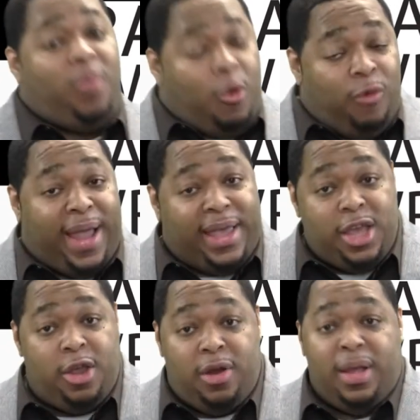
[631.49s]
right
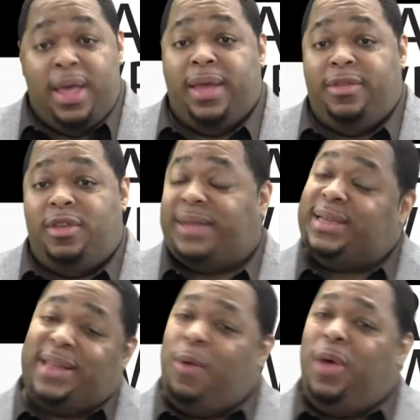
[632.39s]
here in the United
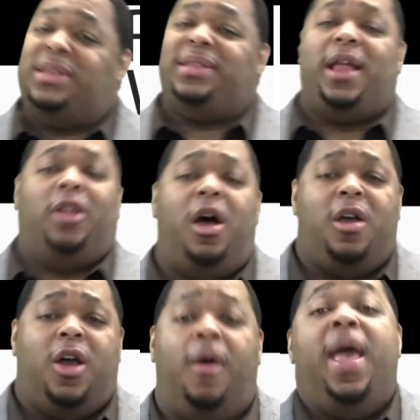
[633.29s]
States, that wasn't that long
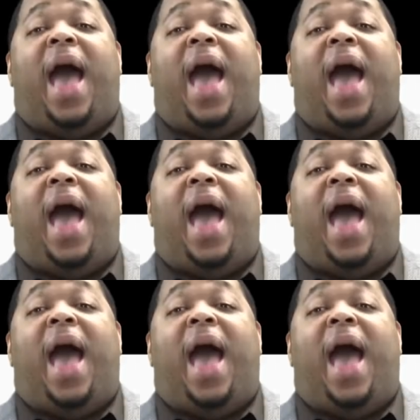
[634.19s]
ago.